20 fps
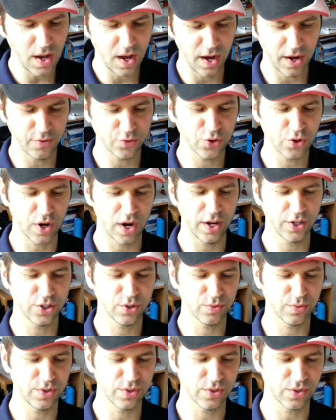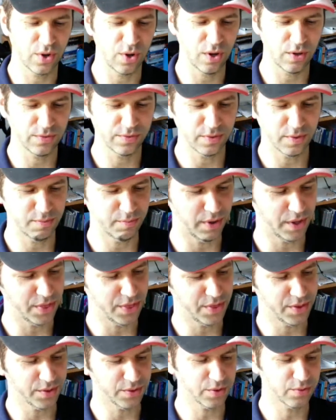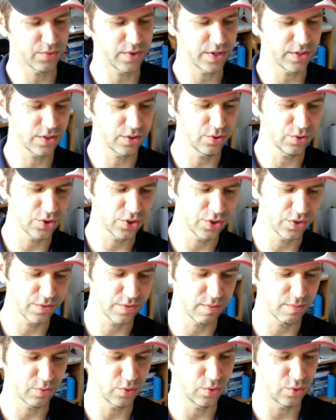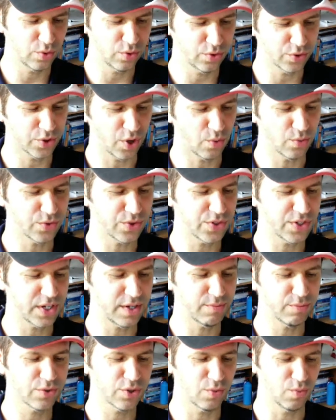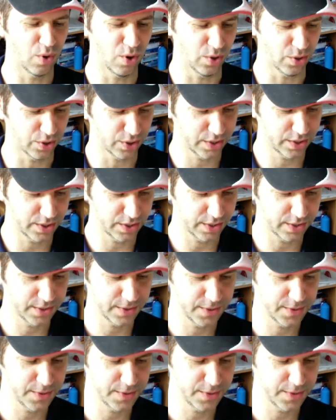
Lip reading: I've tried to resolve, but the resolutions from Google don't seem to work.